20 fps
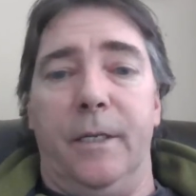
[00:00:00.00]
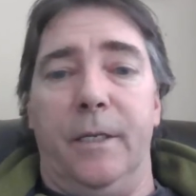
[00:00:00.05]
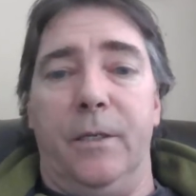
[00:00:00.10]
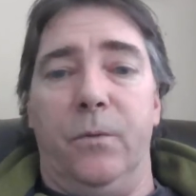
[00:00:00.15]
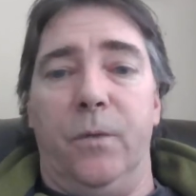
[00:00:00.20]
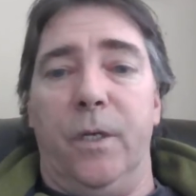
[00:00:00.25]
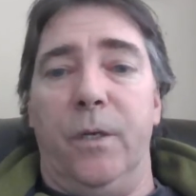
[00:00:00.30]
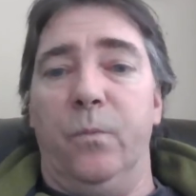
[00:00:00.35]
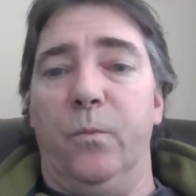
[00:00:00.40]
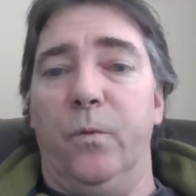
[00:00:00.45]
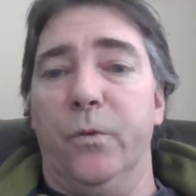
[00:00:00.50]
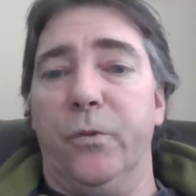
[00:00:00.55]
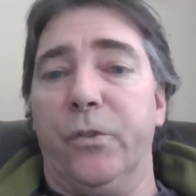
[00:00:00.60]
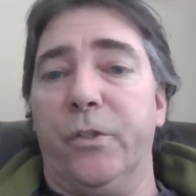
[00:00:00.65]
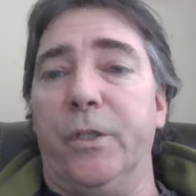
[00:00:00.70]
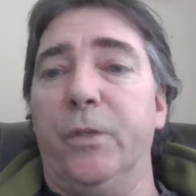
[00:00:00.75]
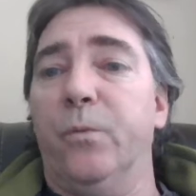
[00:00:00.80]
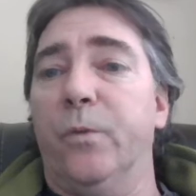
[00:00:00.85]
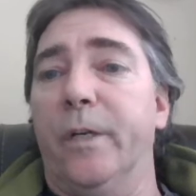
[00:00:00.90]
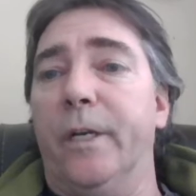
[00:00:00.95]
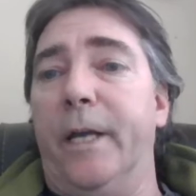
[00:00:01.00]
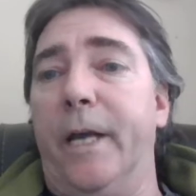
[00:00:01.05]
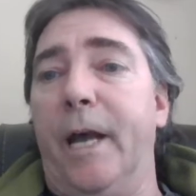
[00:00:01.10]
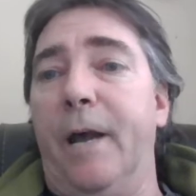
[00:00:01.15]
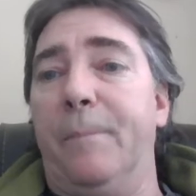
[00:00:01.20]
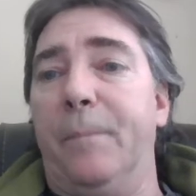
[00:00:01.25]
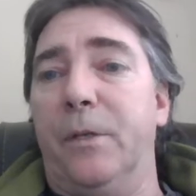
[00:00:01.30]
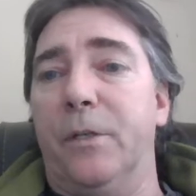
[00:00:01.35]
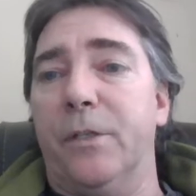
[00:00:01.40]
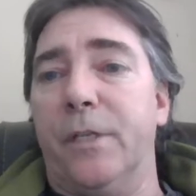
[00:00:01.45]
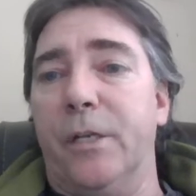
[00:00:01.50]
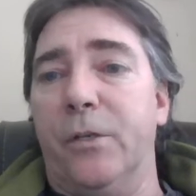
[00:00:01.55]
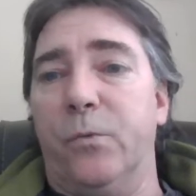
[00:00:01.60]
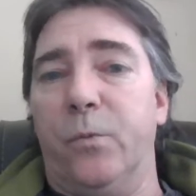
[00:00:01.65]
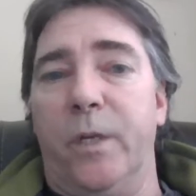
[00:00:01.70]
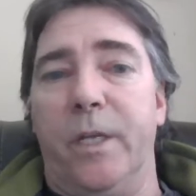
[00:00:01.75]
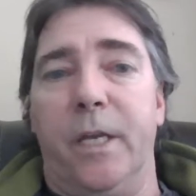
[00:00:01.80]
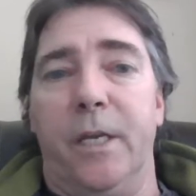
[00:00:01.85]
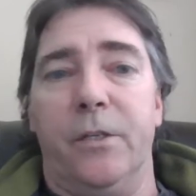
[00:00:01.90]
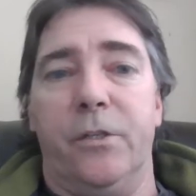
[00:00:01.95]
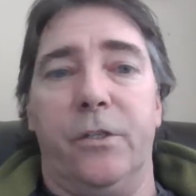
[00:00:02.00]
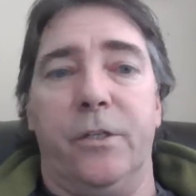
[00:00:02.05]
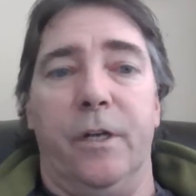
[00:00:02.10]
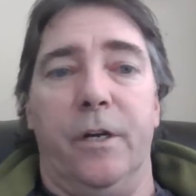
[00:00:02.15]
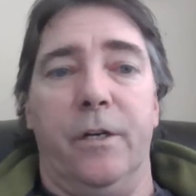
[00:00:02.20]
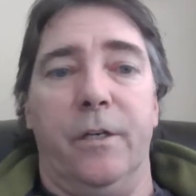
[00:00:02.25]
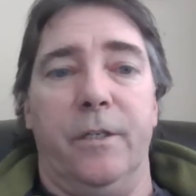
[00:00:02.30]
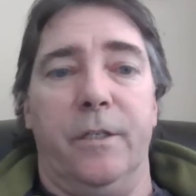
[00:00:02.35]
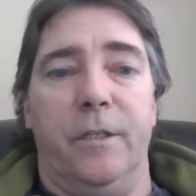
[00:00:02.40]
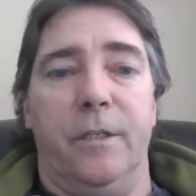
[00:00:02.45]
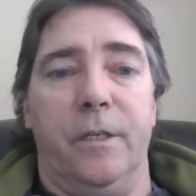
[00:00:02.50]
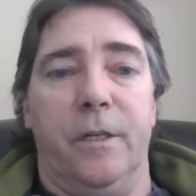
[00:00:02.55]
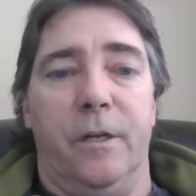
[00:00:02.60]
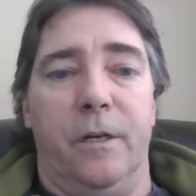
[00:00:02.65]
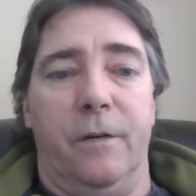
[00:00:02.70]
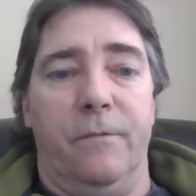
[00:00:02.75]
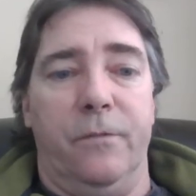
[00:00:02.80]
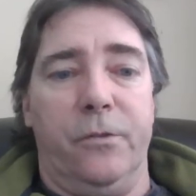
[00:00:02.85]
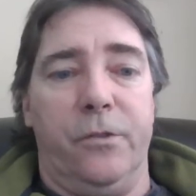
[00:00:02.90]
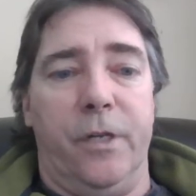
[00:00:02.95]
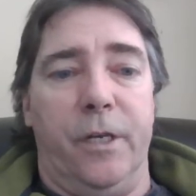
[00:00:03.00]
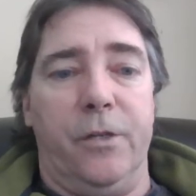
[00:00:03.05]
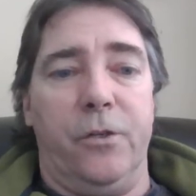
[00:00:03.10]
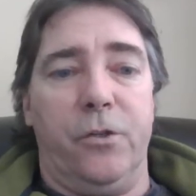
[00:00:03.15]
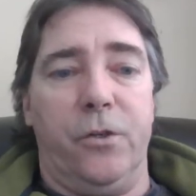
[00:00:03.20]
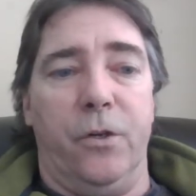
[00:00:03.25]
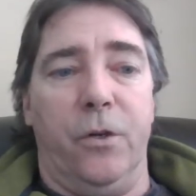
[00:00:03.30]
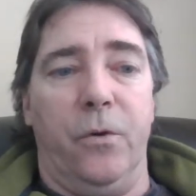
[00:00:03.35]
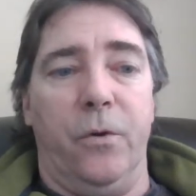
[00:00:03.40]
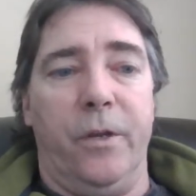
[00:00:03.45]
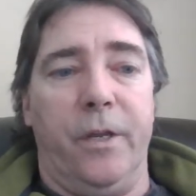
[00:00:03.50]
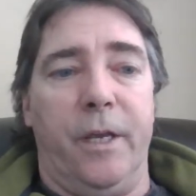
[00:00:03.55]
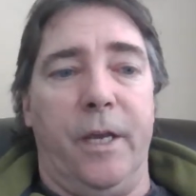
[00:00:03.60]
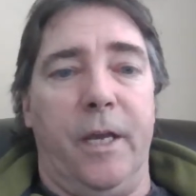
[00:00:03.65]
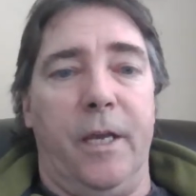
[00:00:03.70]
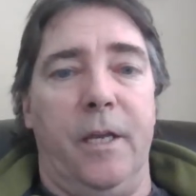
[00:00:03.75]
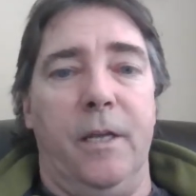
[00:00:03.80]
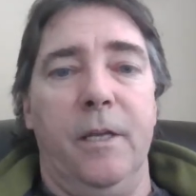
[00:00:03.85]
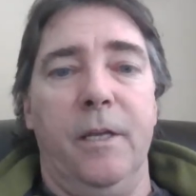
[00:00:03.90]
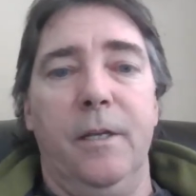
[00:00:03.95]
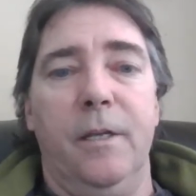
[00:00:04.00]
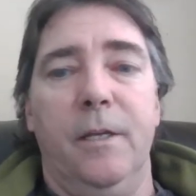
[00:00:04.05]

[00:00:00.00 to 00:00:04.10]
and we'll see what happens as we get started in the conversation, okay?